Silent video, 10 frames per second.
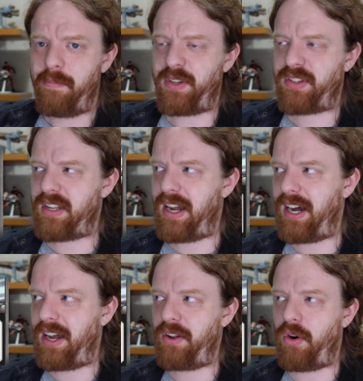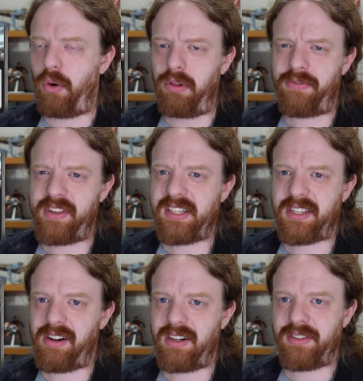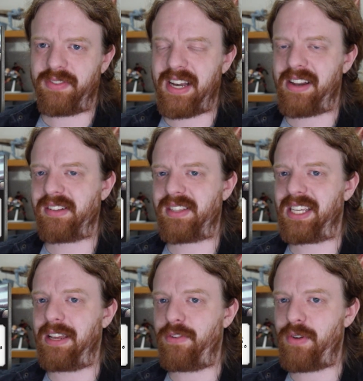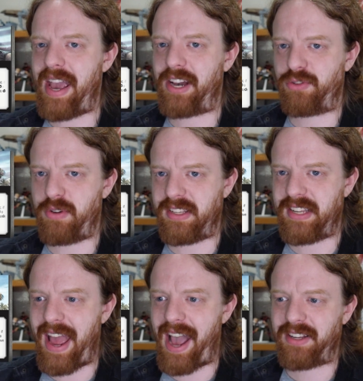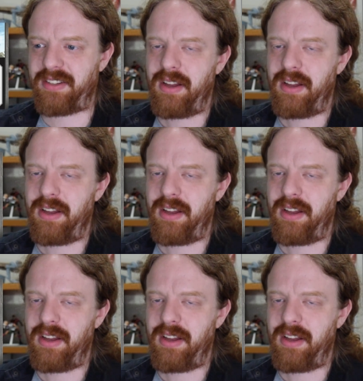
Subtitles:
Bistan, all of these kinds of gunners that give you extra attacks.